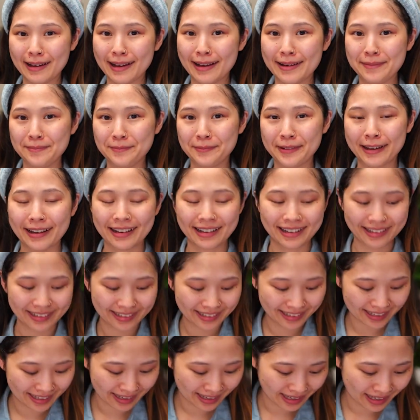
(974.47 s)
I'm back.
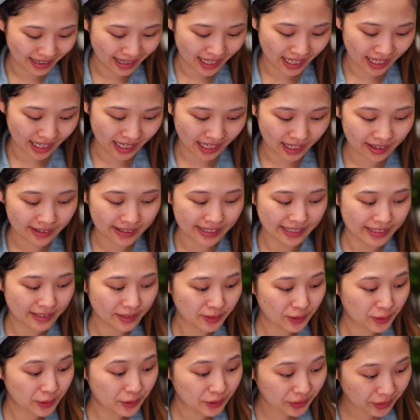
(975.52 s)
Alright,
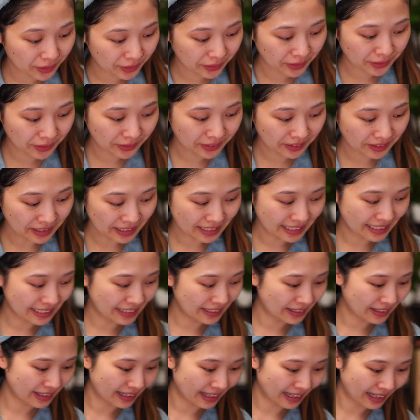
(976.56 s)
so
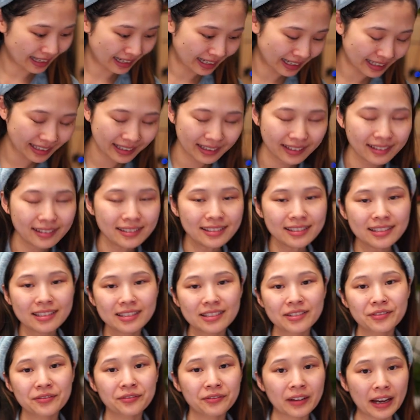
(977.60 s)
I
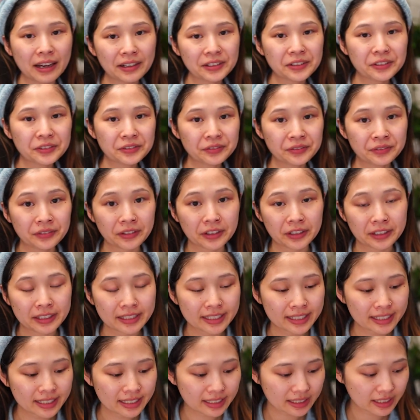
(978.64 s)
guess final
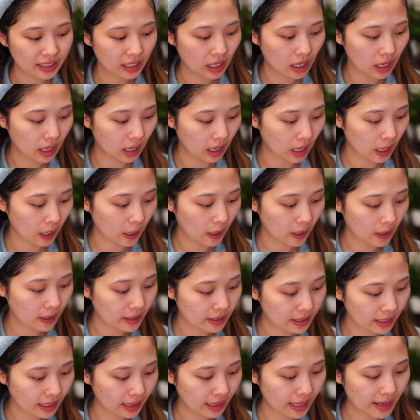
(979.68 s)
verdict on
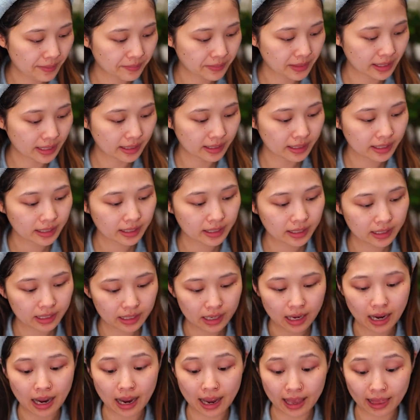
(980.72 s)
Glamnetic
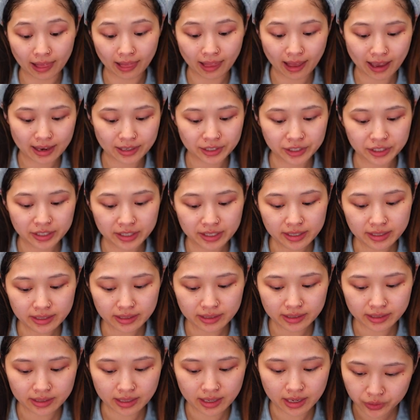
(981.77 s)
eyelashes.